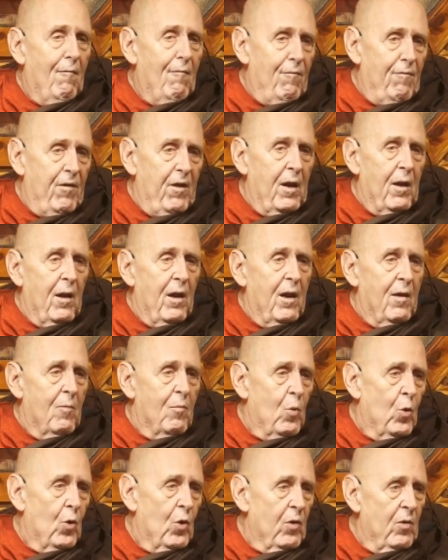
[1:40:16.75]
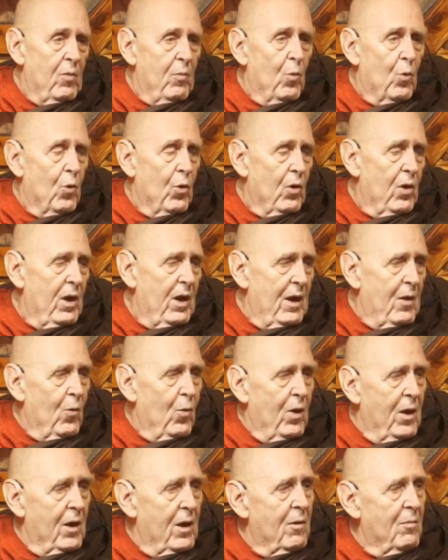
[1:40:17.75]
feeling more and more
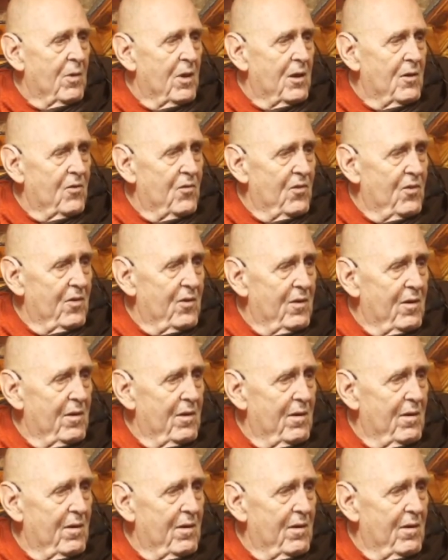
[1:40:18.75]
equanimous.